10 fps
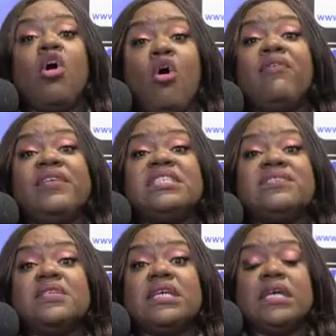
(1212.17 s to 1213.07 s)

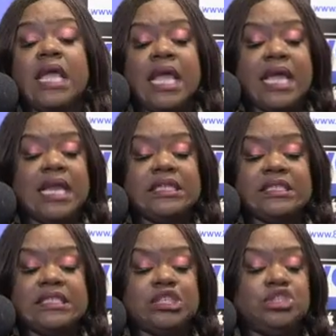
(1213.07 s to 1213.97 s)
offensively. It
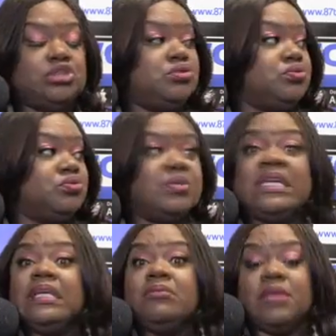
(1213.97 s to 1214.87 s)
is
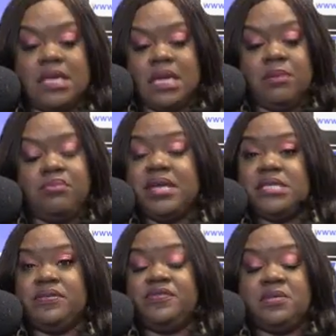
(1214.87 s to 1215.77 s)
extremely
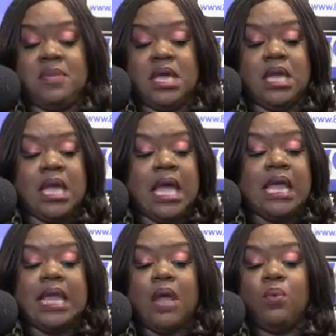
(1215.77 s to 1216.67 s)
impressive to me.
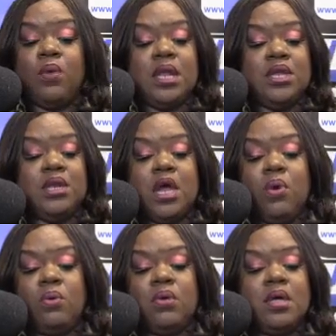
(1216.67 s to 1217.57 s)
Like, what,
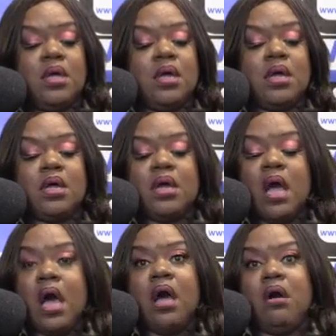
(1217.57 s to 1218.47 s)

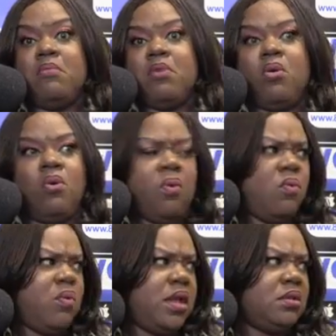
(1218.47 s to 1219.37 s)
come
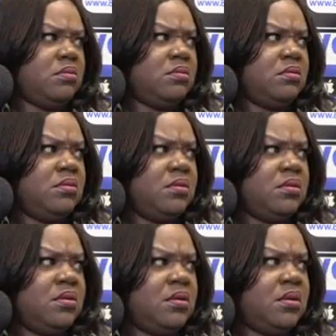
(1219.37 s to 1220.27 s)
on.
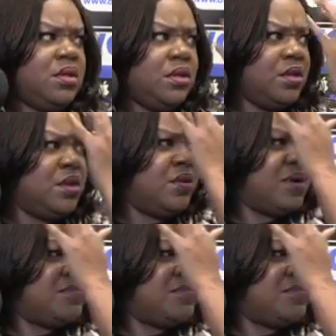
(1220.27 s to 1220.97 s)
You know what